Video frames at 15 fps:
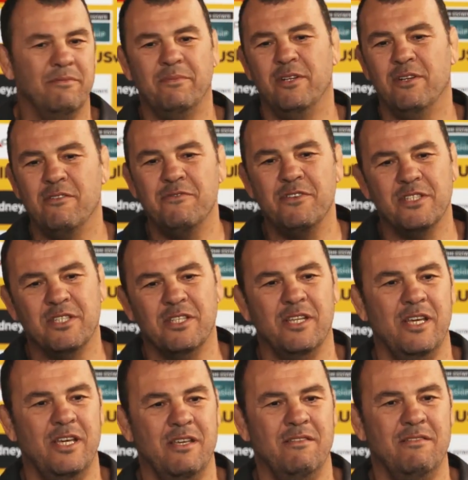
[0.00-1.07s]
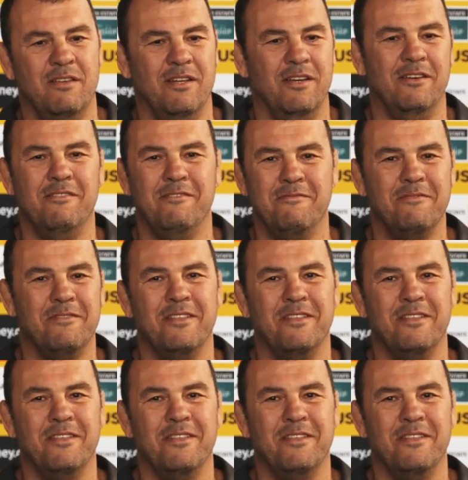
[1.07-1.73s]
But obviously, you know,